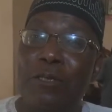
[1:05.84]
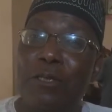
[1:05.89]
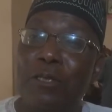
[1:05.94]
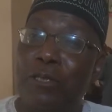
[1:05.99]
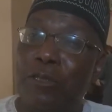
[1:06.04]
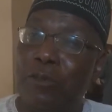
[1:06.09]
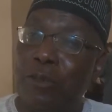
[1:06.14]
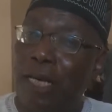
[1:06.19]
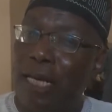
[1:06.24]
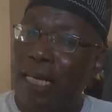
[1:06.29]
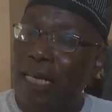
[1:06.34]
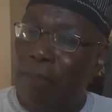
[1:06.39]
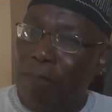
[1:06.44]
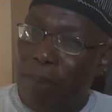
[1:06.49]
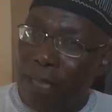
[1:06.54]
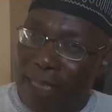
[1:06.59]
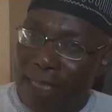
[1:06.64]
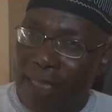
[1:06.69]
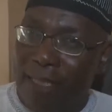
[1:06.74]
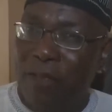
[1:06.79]
To any
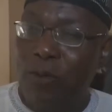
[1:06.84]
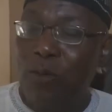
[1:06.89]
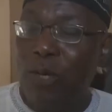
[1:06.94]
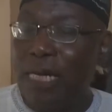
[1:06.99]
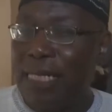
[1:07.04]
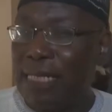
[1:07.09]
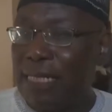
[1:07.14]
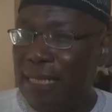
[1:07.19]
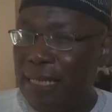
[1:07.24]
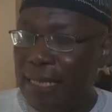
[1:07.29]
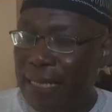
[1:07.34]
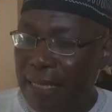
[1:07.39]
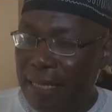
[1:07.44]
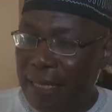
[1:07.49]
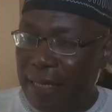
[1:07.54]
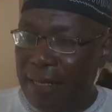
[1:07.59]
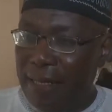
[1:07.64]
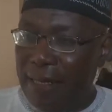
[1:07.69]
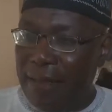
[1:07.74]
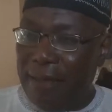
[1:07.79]
person who has
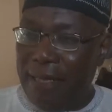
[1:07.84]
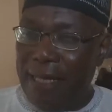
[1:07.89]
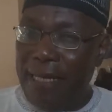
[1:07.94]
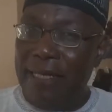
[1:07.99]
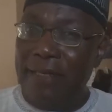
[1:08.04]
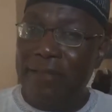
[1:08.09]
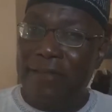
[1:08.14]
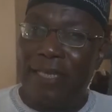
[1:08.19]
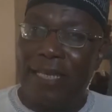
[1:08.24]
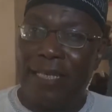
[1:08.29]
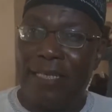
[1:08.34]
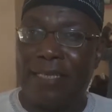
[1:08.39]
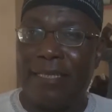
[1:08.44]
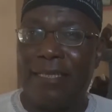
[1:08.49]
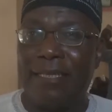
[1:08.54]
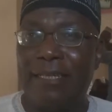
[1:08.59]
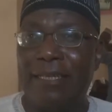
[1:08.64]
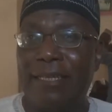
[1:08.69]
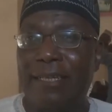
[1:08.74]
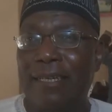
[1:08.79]
the
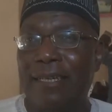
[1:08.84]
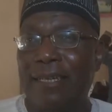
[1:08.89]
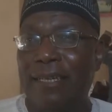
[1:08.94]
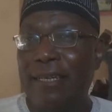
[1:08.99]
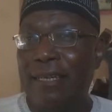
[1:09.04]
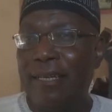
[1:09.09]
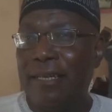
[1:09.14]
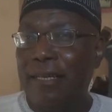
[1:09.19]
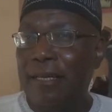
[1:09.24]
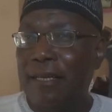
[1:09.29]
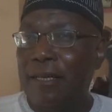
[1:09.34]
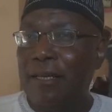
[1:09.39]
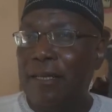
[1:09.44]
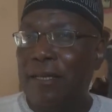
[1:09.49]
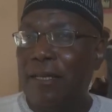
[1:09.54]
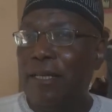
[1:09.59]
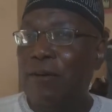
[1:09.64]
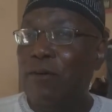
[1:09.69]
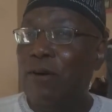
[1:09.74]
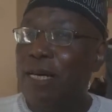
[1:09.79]
interest
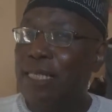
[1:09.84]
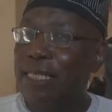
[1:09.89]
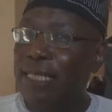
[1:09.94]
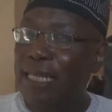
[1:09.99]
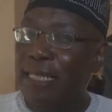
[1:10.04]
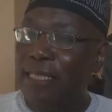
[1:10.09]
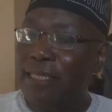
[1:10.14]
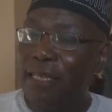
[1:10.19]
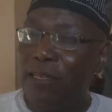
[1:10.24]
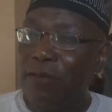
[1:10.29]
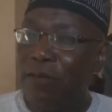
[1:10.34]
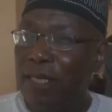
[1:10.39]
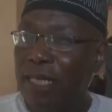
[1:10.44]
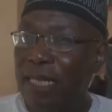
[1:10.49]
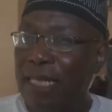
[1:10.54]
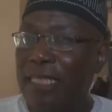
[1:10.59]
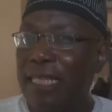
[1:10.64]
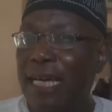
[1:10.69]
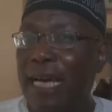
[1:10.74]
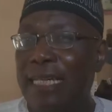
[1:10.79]
of the
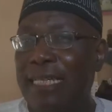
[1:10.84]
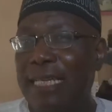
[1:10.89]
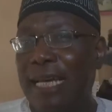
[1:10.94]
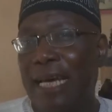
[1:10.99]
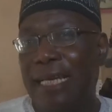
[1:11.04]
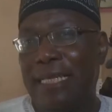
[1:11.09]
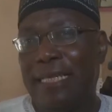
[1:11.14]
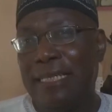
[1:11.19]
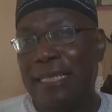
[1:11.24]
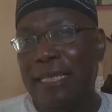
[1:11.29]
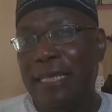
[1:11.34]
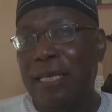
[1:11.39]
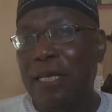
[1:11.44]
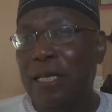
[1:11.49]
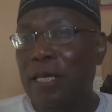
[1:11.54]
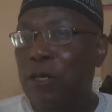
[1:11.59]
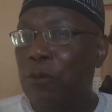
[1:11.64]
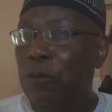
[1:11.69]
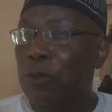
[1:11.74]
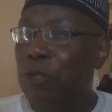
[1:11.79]
nation at heart,
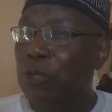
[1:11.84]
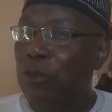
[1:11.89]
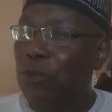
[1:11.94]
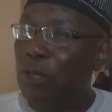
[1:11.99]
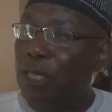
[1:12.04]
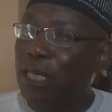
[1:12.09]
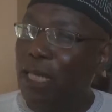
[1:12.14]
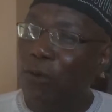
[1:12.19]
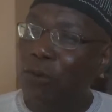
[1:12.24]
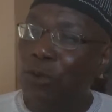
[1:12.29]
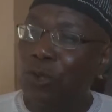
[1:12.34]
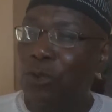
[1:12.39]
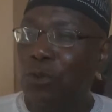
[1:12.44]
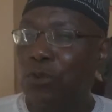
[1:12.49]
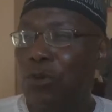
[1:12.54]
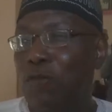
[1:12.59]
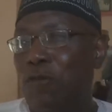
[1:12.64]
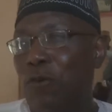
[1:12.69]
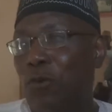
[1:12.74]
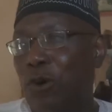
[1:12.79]
we should know that we should
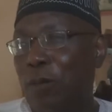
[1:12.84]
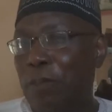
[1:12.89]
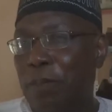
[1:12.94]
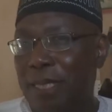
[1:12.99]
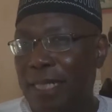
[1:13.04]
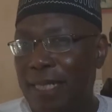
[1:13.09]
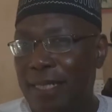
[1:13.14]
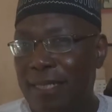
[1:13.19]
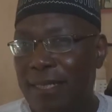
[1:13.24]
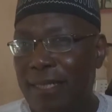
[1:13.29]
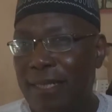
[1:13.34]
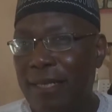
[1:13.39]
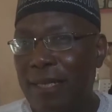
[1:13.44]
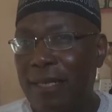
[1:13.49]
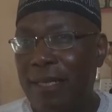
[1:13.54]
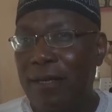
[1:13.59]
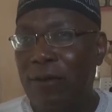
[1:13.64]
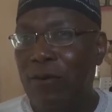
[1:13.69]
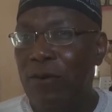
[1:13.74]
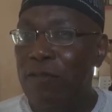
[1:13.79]
go for competence,
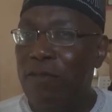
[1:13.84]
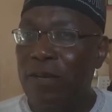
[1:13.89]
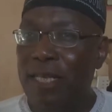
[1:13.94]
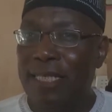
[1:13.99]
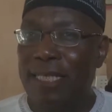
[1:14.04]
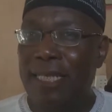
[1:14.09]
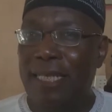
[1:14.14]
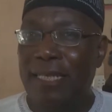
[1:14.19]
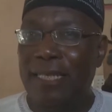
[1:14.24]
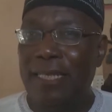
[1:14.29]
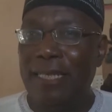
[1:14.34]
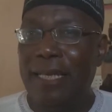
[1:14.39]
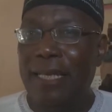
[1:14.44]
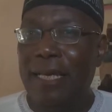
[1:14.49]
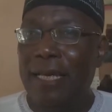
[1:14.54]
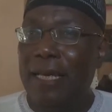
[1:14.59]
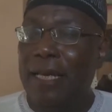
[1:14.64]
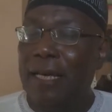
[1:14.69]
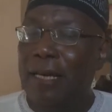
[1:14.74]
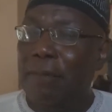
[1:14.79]
obviously.
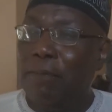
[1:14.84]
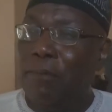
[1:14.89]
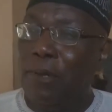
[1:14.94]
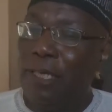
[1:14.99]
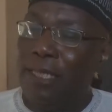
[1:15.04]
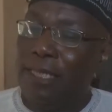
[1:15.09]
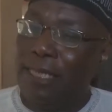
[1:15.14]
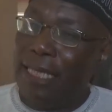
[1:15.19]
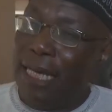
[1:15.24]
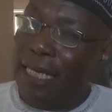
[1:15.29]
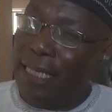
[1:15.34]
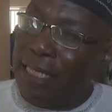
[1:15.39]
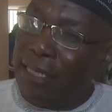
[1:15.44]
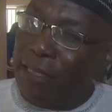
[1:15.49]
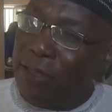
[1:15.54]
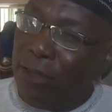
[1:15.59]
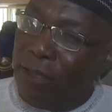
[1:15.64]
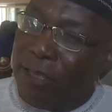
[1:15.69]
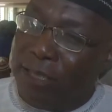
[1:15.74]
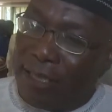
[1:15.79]
But that
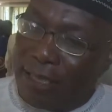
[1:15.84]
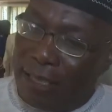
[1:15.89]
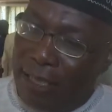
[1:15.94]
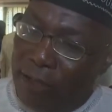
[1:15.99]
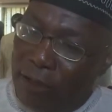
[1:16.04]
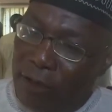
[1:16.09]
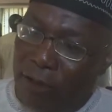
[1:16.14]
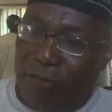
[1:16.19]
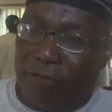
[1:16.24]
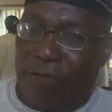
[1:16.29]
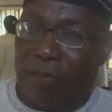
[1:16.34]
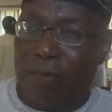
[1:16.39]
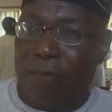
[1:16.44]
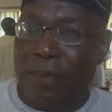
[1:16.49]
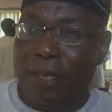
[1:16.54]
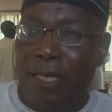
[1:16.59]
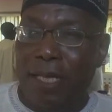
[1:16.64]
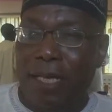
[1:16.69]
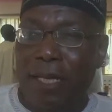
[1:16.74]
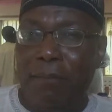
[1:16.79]
is not enough.
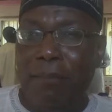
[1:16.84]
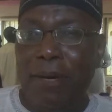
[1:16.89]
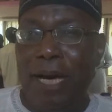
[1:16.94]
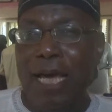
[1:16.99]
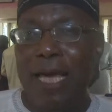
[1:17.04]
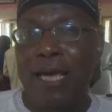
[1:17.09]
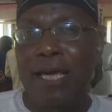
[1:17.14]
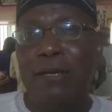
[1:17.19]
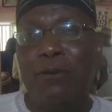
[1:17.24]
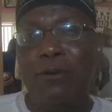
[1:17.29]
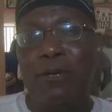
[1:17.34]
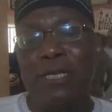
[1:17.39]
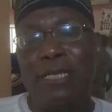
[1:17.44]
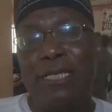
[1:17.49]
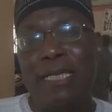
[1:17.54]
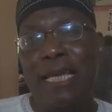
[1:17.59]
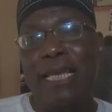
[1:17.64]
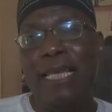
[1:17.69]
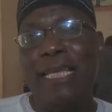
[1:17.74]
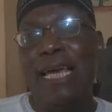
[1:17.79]
My
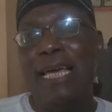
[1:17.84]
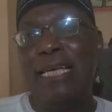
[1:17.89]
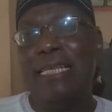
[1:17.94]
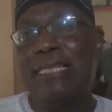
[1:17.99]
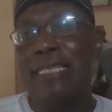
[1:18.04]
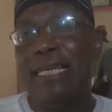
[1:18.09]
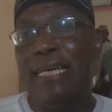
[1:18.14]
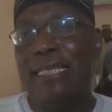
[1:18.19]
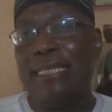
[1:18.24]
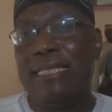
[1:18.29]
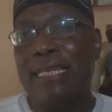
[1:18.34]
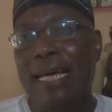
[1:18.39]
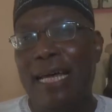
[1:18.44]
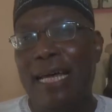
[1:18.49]
concern here is that